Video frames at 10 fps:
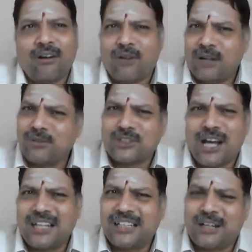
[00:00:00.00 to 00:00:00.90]
Almost
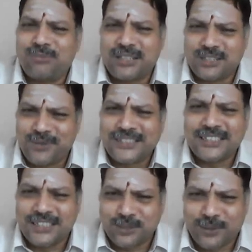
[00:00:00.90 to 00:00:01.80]
all the companies
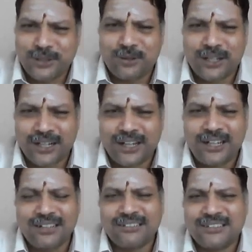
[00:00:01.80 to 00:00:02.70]
facing this particular credit.